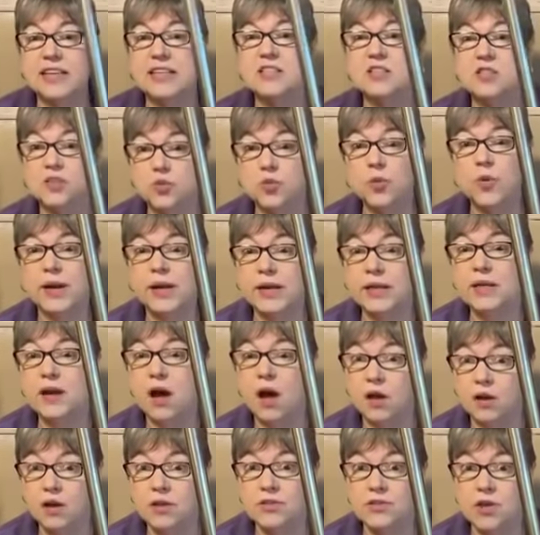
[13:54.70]
It's
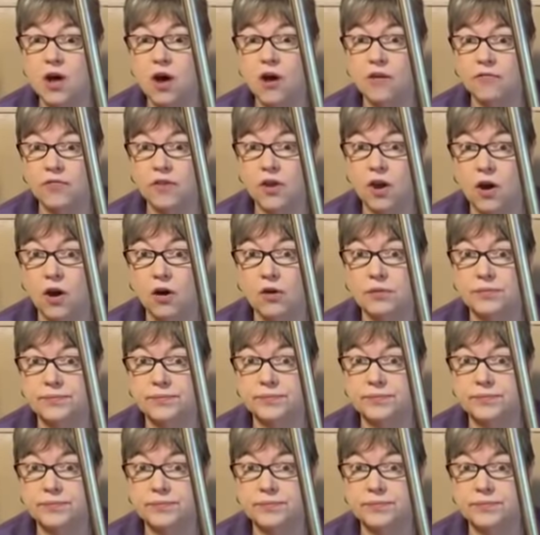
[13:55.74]
$20 off, y'all.